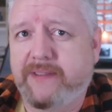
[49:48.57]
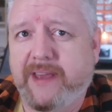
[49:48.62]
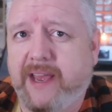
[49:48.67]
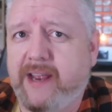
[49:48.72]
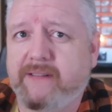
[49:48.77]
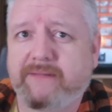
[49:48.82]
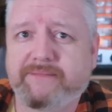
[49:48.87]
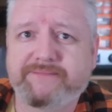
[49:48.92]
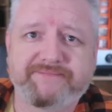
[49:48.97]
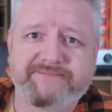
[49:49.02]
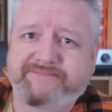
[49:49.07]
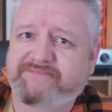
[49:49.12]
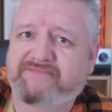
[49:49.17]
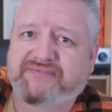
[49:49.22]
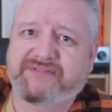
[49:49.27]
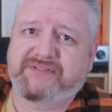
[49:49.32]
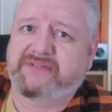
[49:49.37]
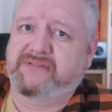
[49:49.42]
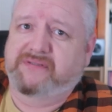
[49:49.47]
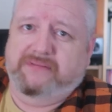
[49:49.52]
then
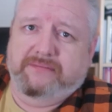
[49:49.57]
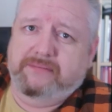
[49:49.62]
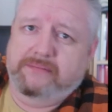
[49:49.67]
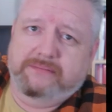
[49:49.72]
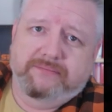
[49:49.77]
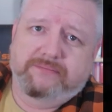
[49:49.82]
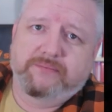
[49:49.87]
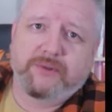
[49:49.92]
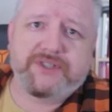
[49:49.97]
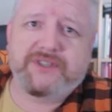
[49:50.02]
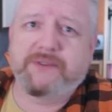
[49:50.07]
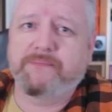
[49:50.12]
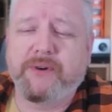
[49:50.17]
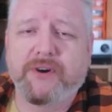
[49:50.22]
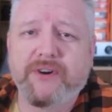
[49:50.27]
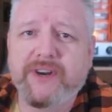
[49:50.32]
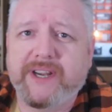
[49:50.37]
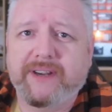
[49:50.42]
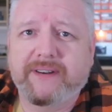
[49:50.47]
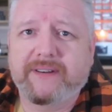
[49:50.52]
pff, what's the
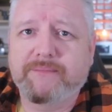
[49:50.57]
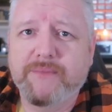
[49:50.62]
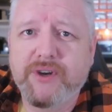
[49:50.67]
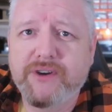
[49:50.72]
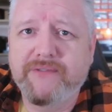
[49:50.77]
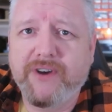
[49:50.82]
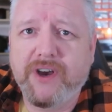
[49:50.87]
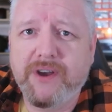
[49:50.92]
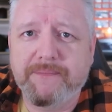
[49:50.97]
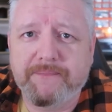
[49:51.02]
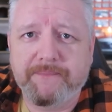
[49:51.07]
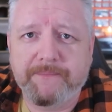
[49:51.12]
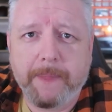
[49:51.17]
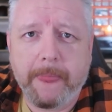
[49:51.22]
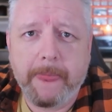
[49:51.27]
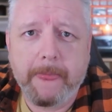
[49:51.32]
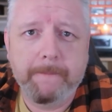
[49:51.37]
point? Move on.